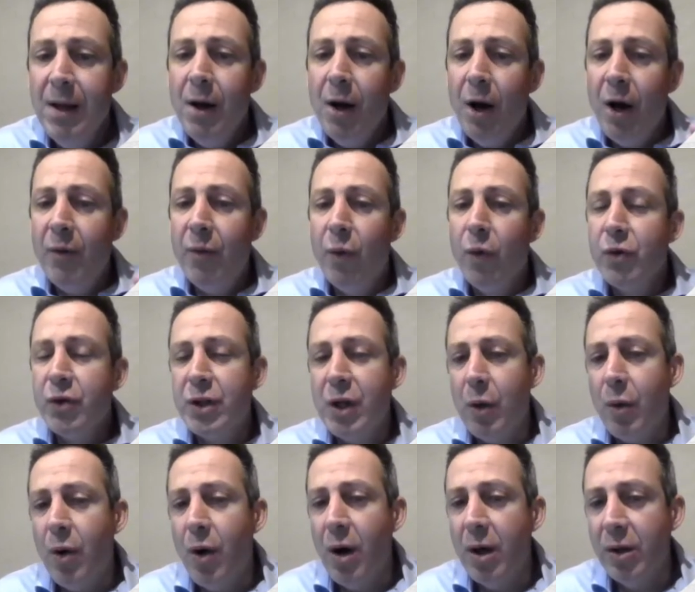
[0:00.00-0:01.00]
I've also
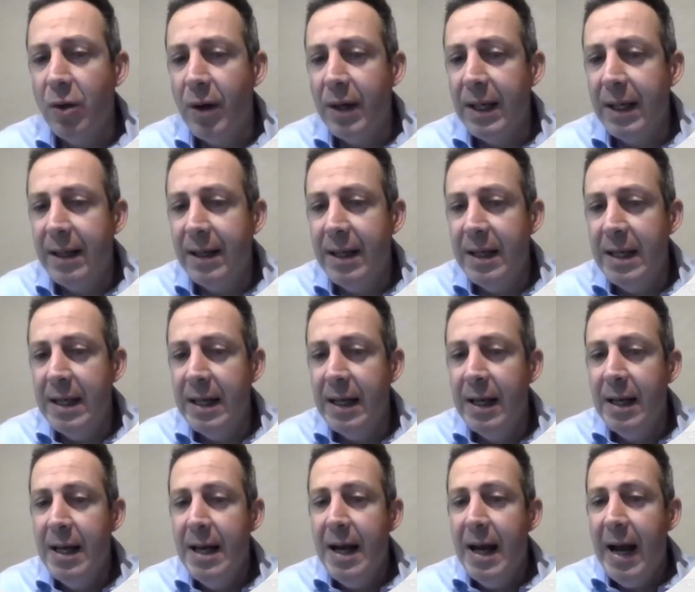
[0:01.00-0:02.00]
highlighted here
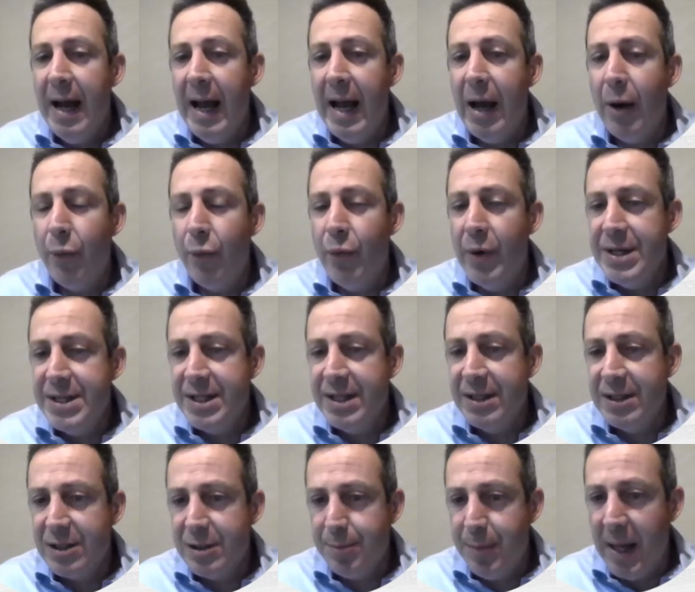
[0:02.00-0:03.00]
our resident
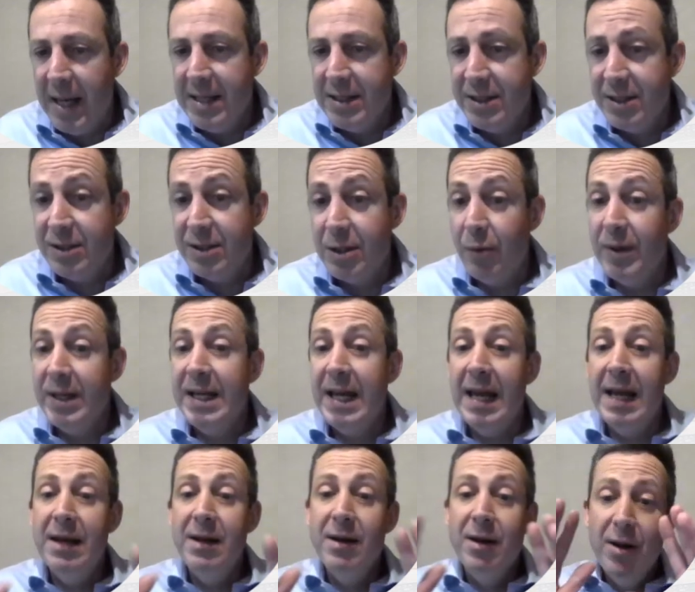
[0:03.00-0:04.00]
spaces. So
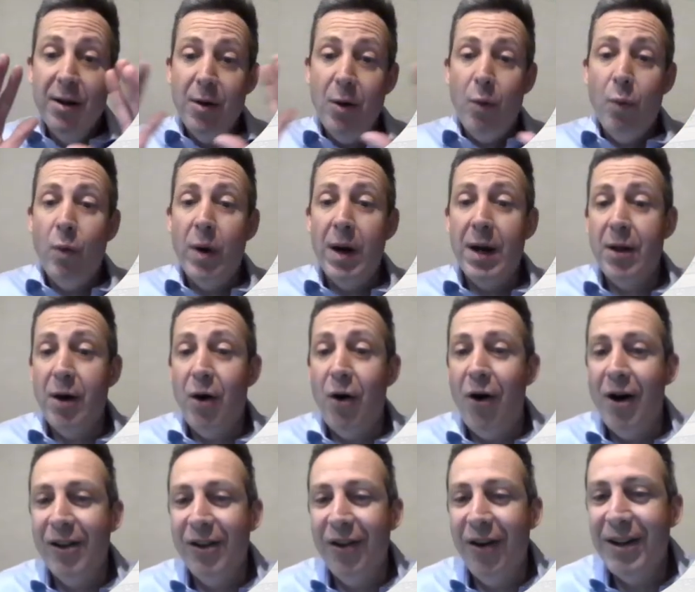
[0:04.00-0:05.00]
again, one of the
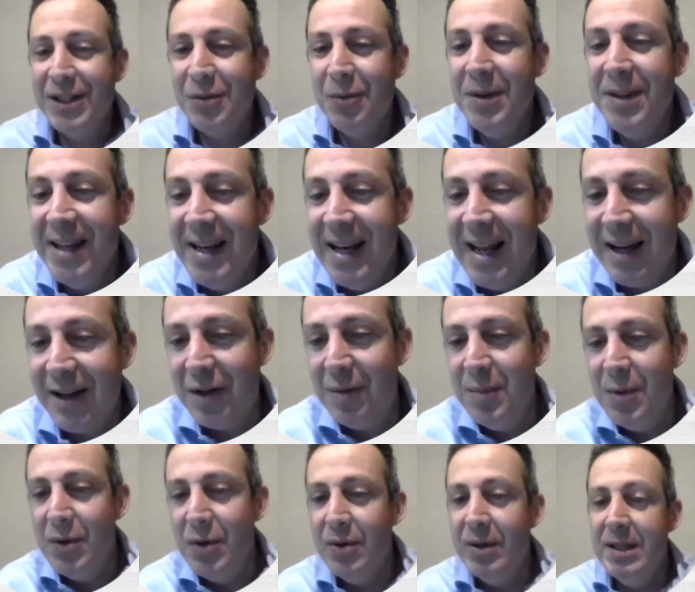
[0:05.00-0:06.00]
highlights within our
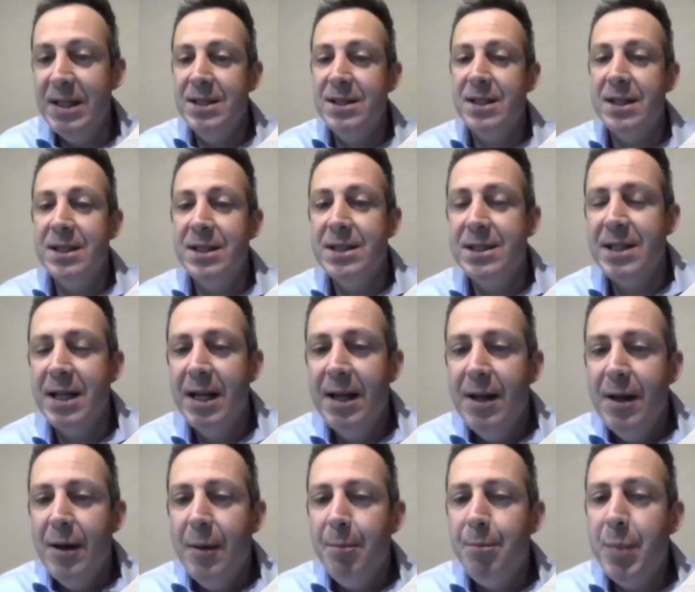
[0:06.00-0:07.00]
communities is
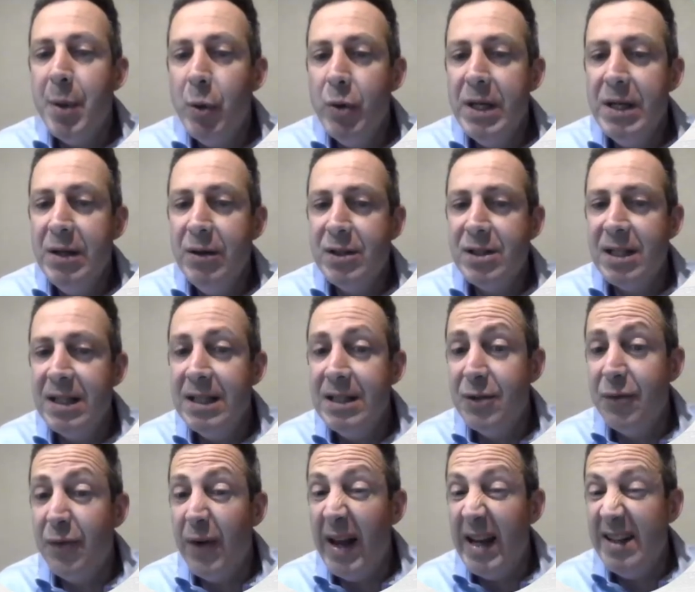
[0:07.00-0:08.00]
building these
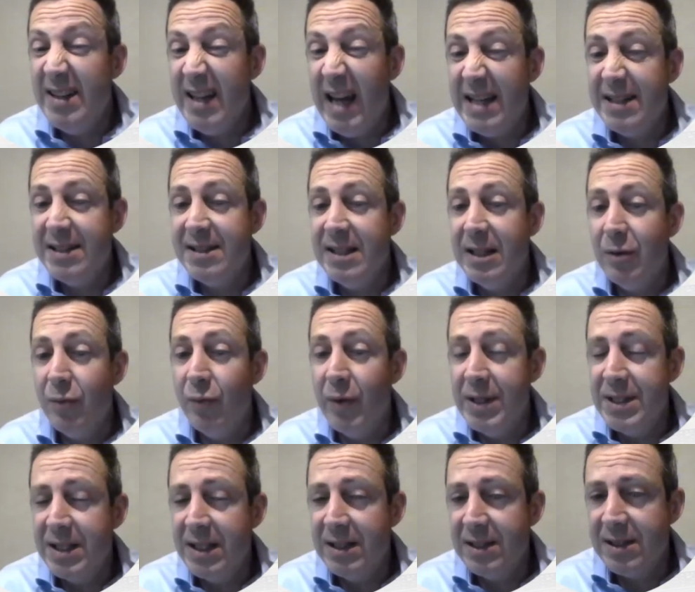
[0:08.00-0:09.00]
fantastic
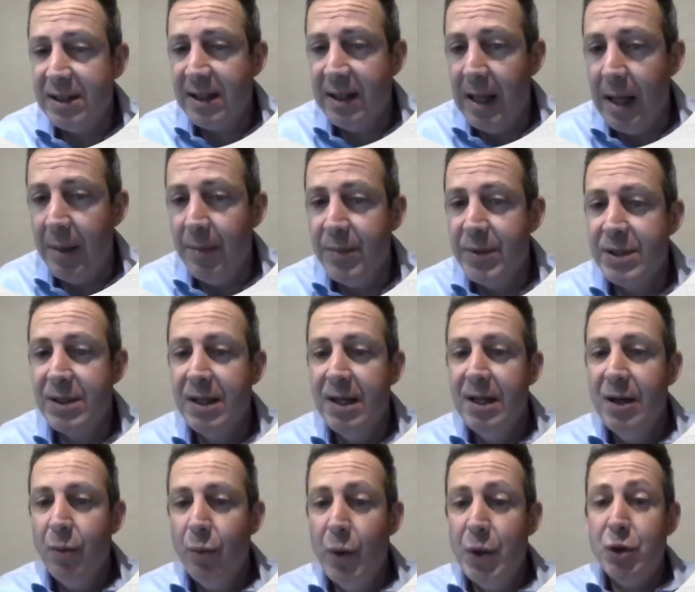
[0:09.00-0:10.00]
residence clubs,
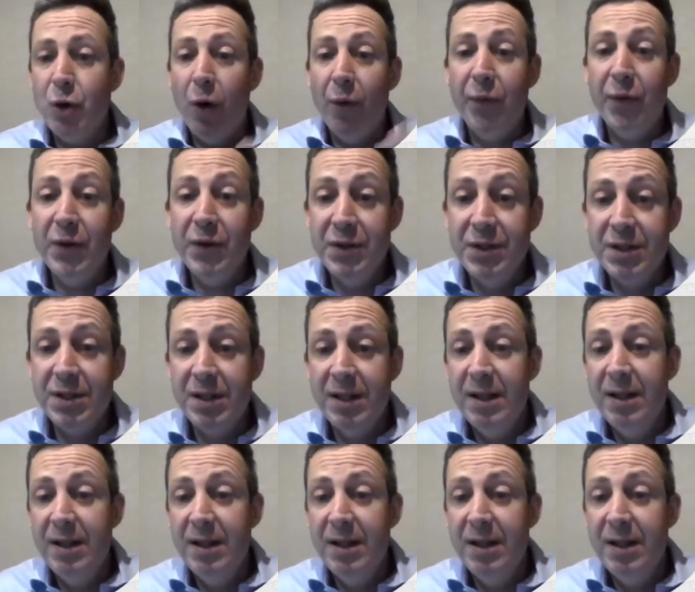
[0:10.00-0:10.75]
which offers